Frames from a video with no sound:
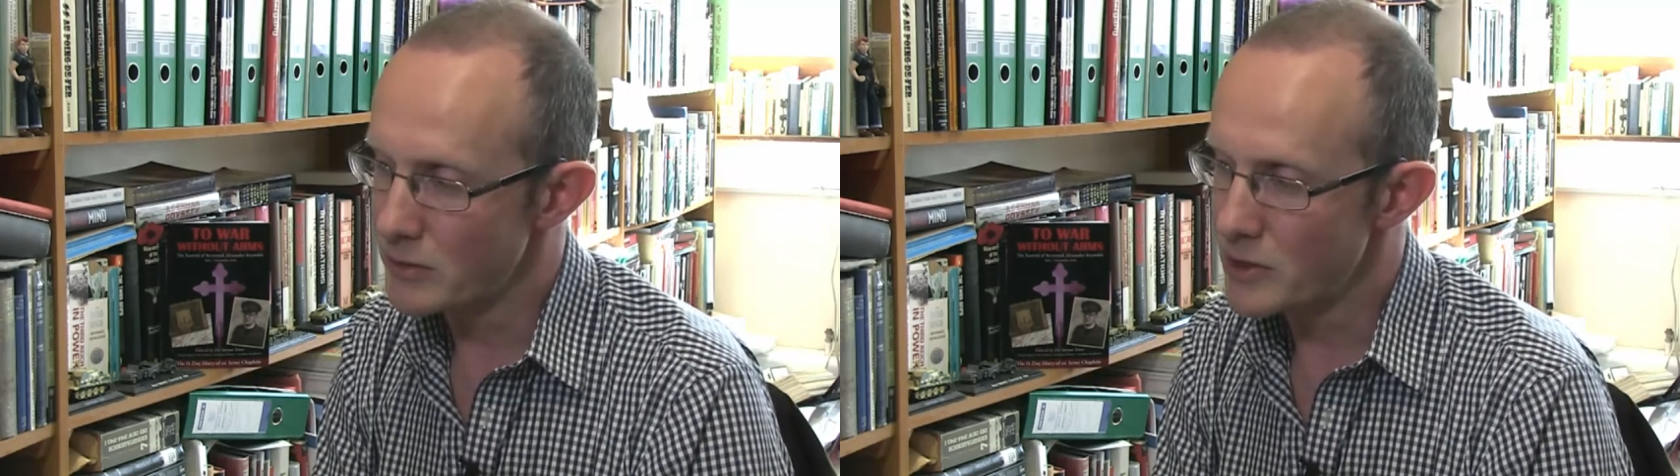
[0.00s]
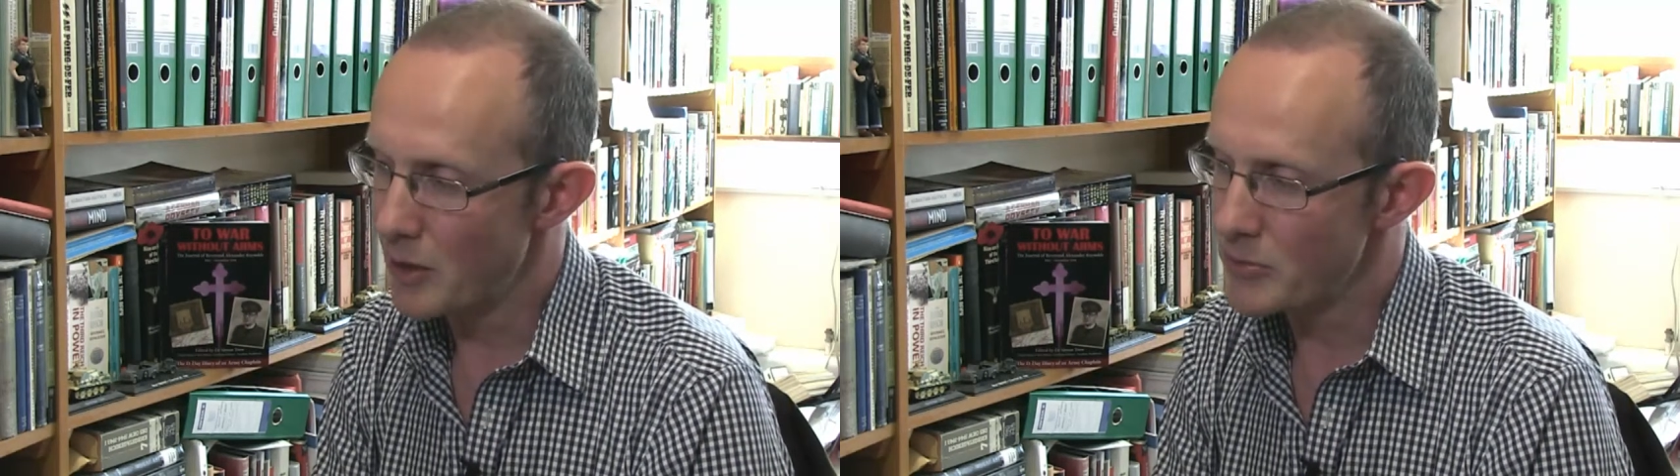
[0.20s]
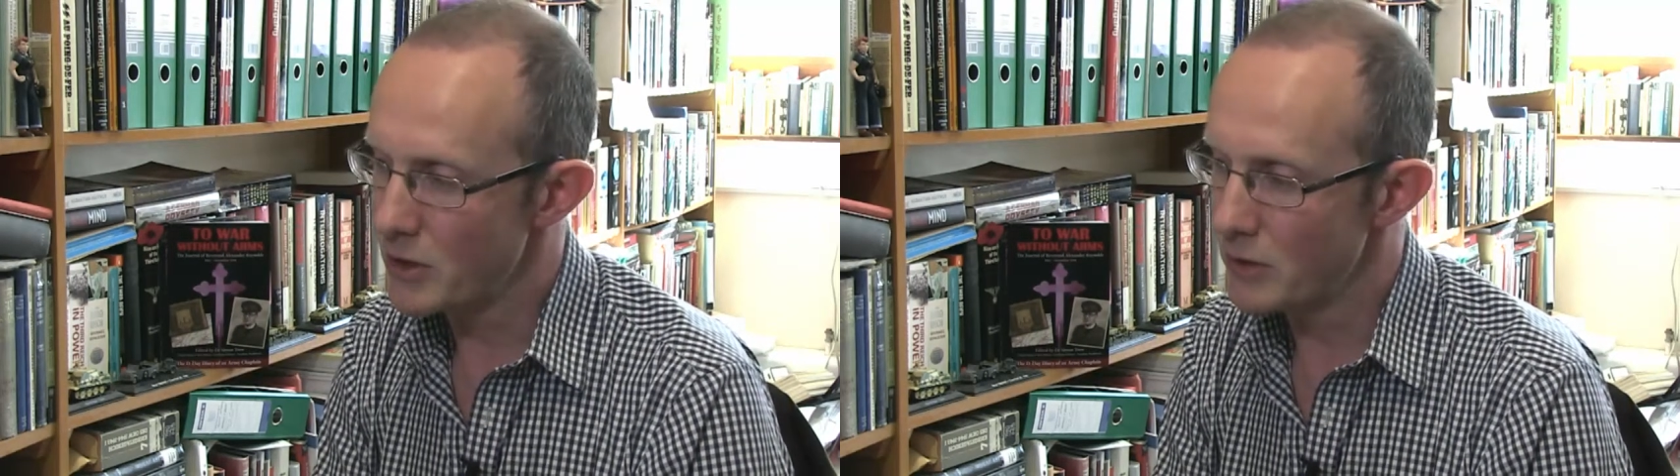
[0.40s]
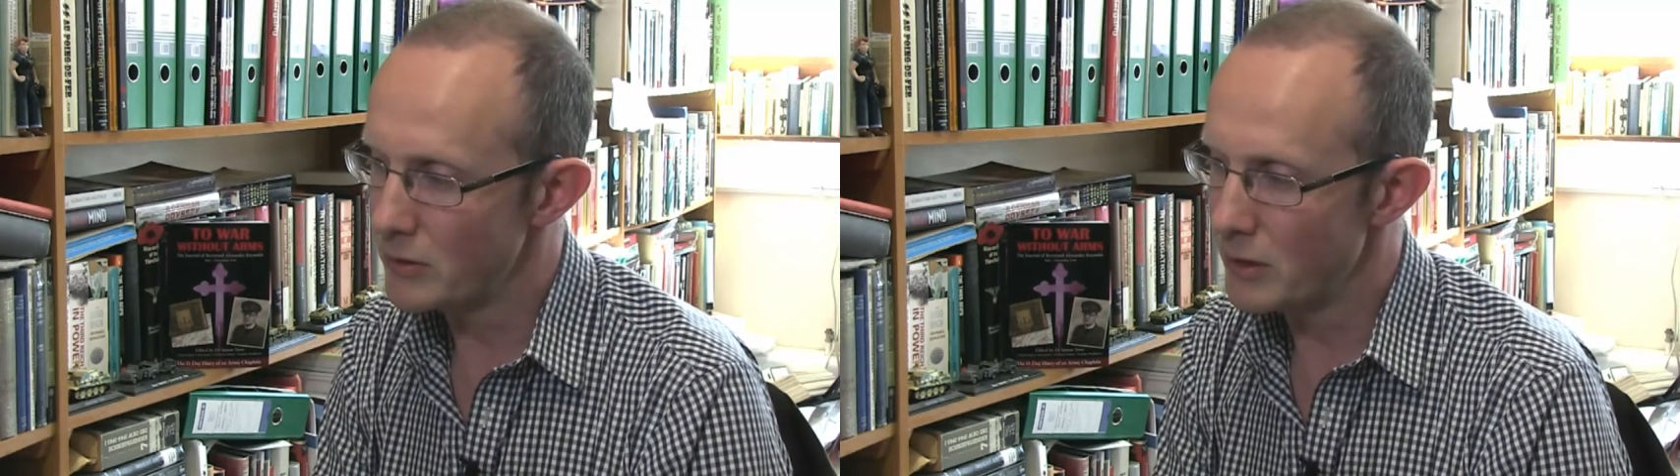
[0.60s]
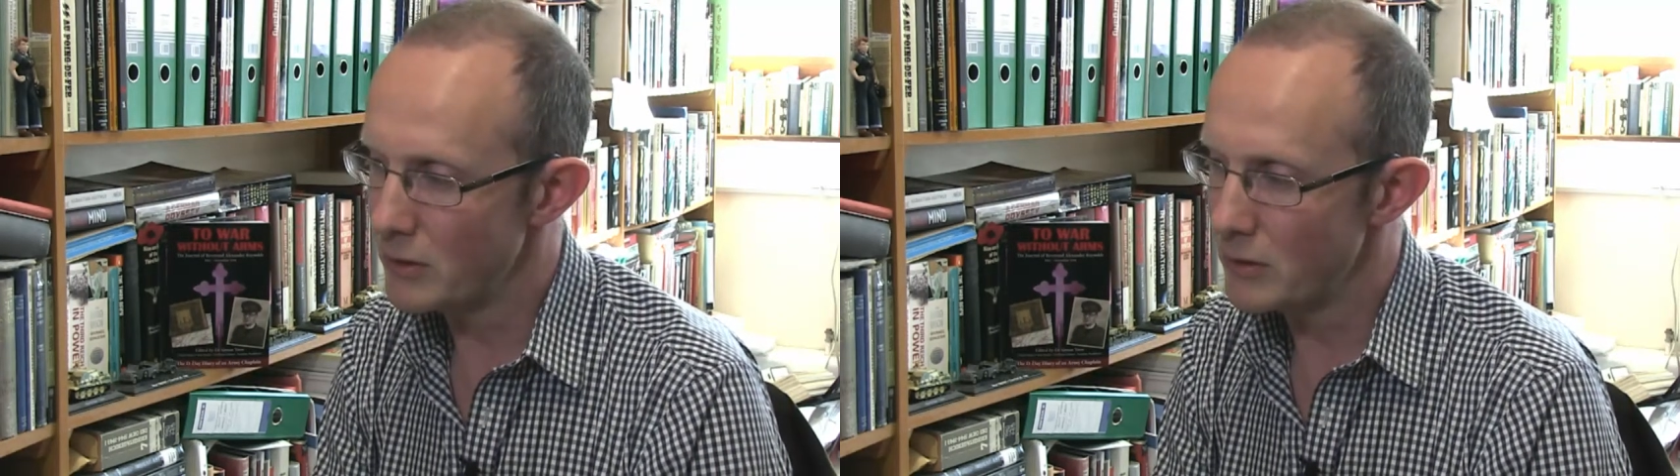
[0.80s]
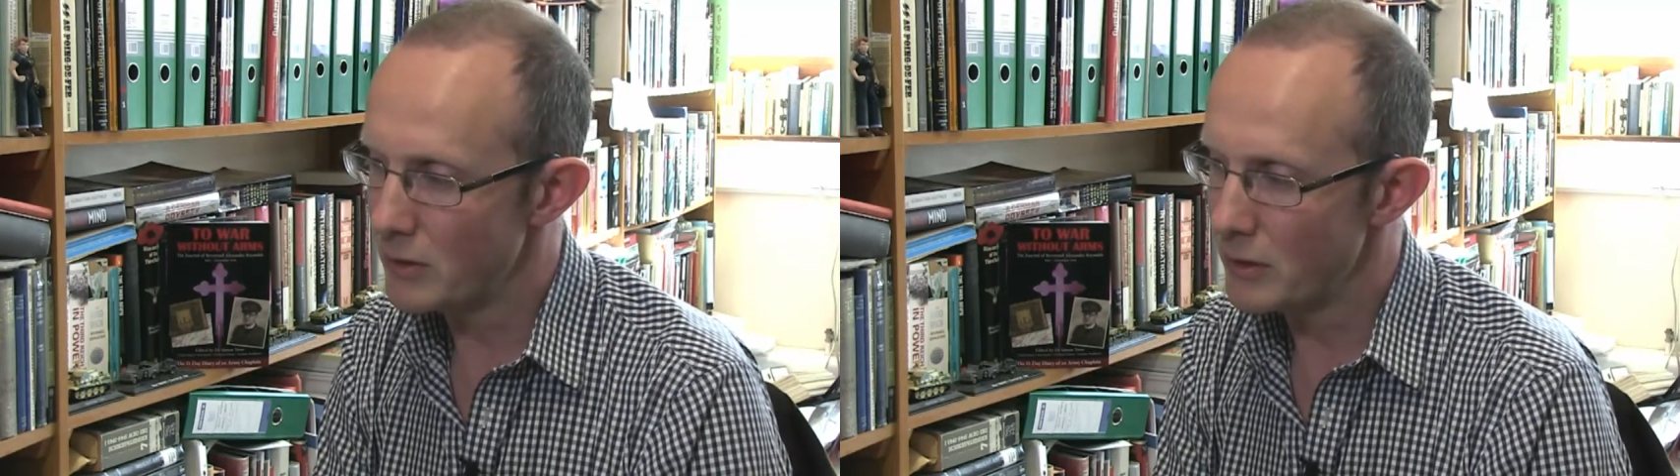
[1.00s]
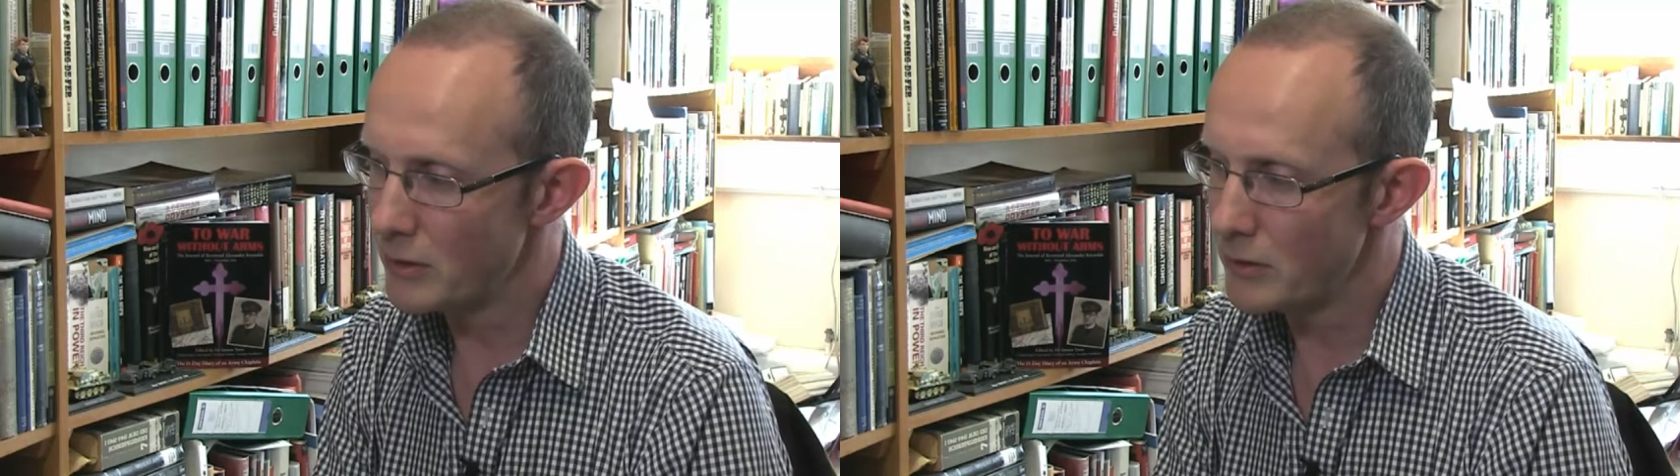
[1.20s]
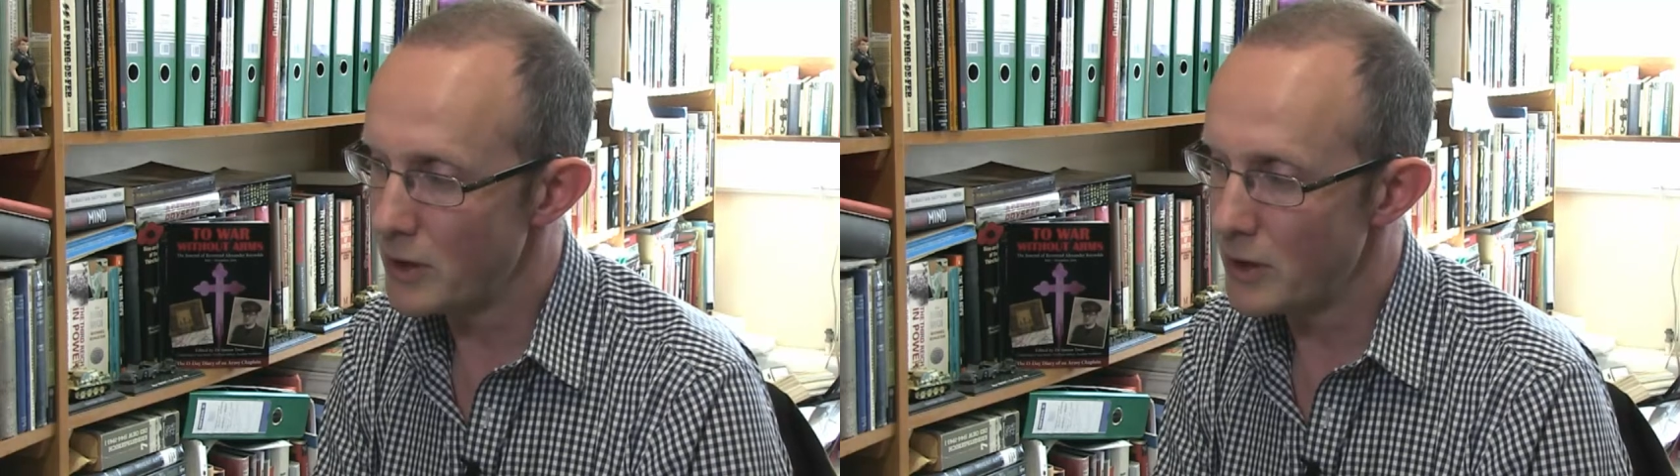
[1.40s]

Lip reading: chaps on